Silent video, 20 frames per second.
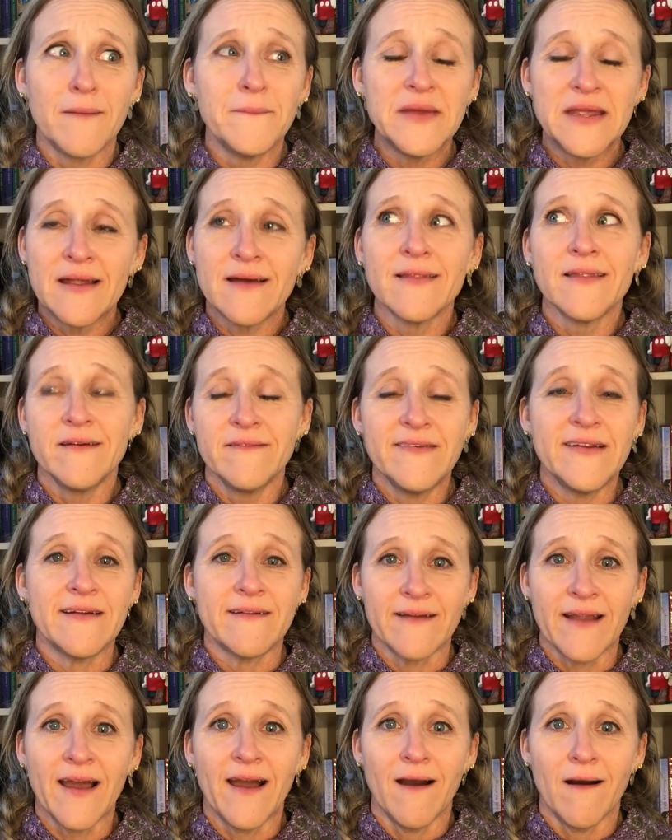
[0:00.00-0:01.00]
I mean, I live
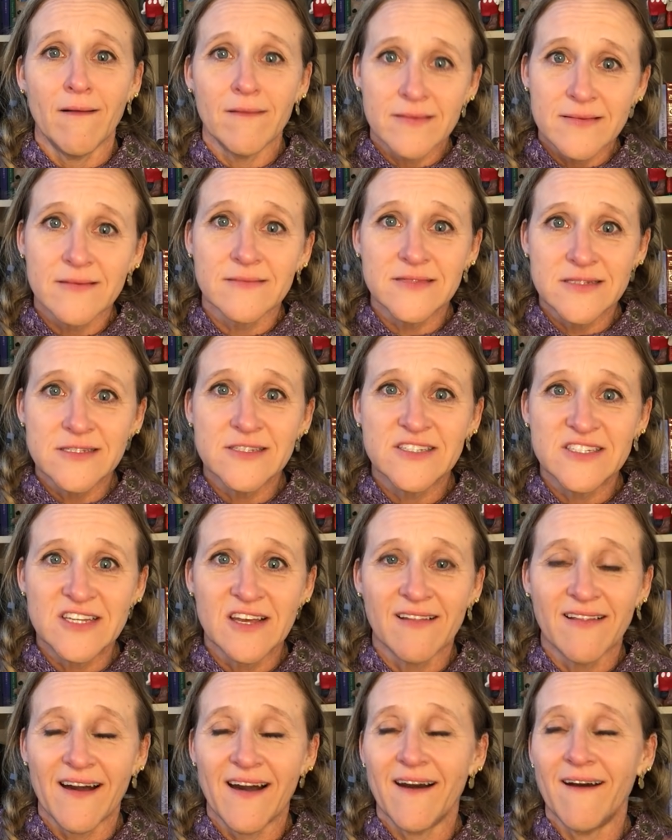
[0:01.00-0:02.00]
here now, so just
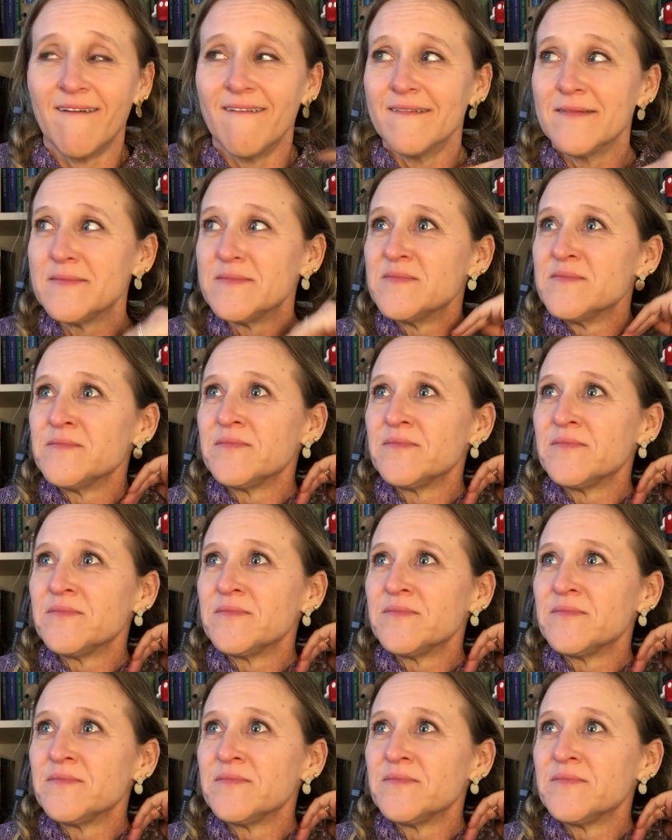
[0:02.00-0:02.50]
chill out